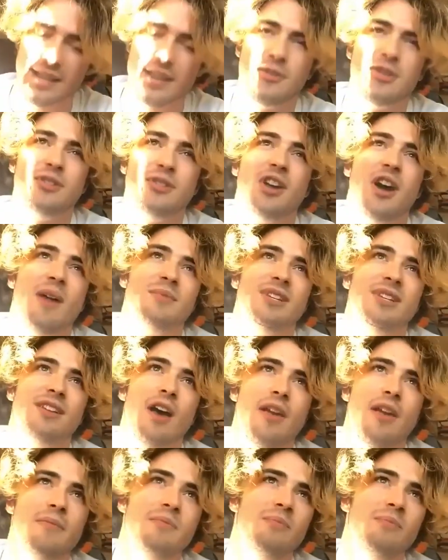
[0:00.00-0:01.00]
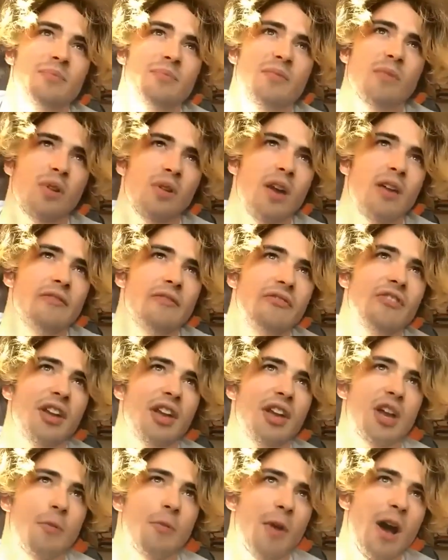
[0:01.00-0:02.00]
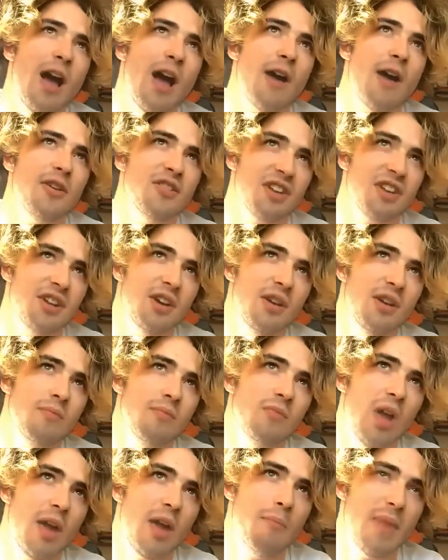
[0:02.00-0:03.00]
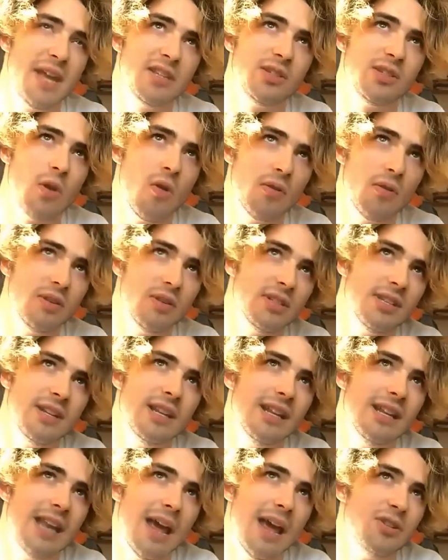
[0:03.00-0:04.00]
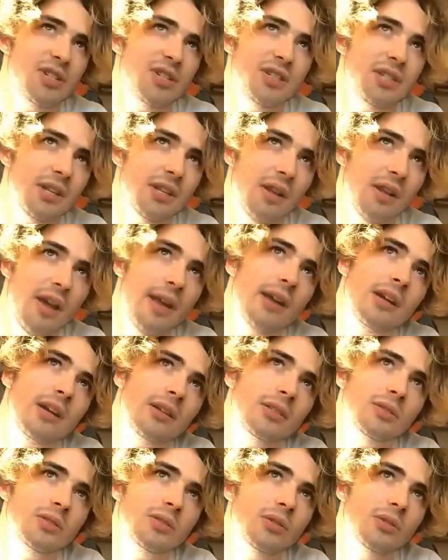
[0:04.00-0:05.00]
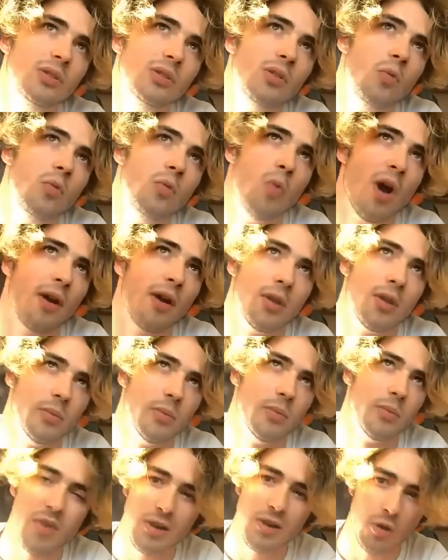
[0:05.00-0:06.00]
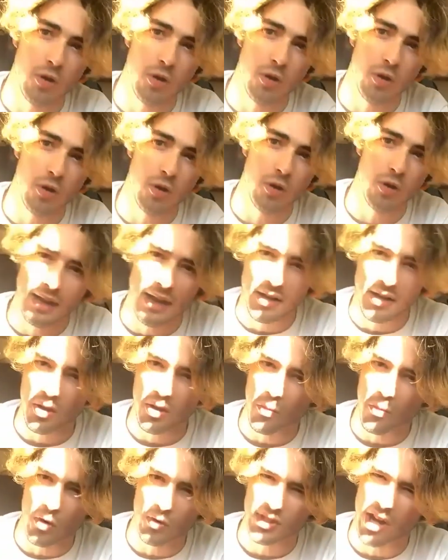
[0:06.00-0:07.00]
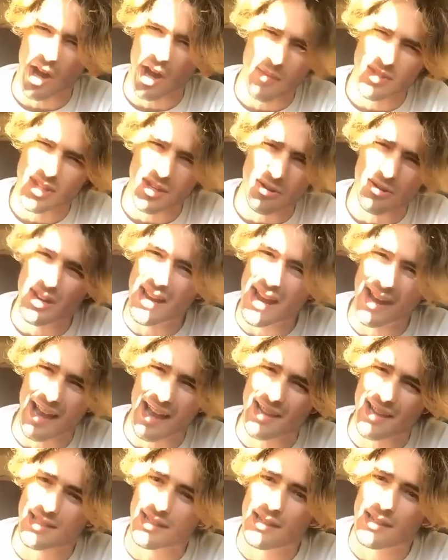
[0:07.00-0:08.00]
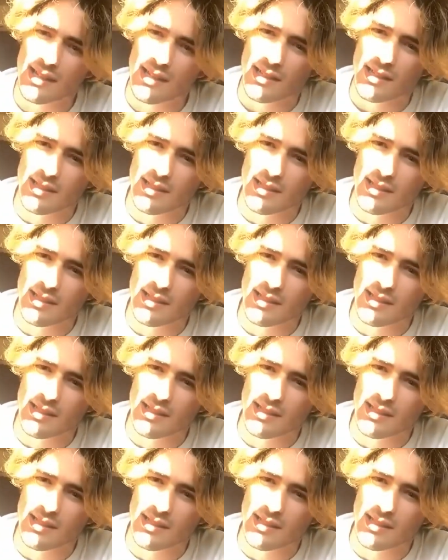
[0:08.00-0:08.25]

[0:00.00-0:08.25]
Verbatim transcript: It gives you time to like like think about how you're gonna like make songs, and it allows you to like work on them a bit longer. Now you've got more time to do it, I guess.